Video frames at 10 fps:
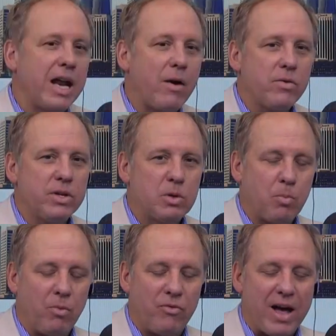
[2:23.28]
And how are these
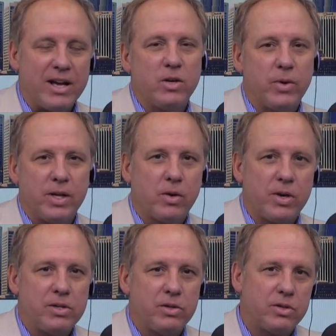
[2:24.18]
value
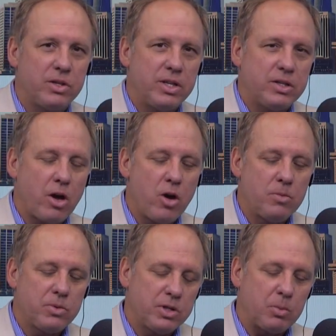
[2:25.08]
increases in these
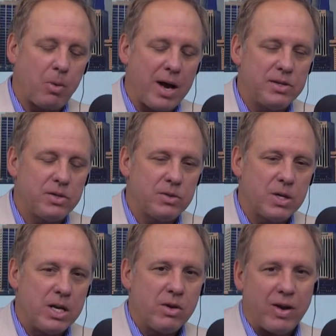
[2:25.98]
homes, these prices,
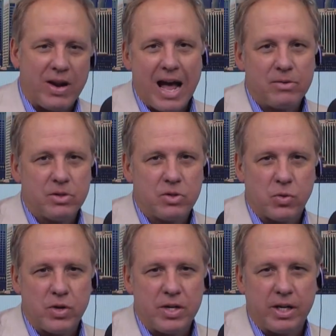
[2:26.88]
and how's it
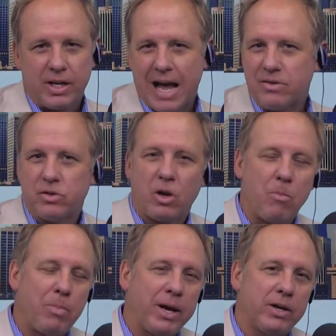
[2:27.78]
trending and how's it
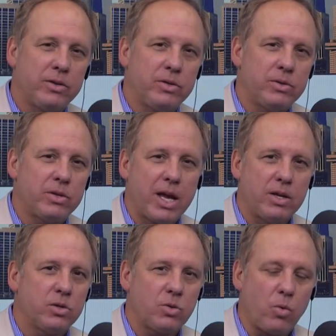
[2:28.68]
compared to, say,
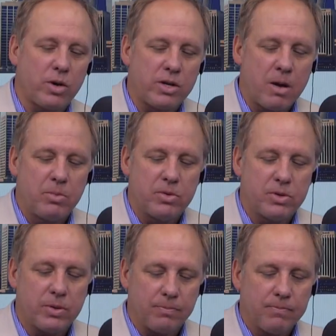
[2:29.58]
historic numbers?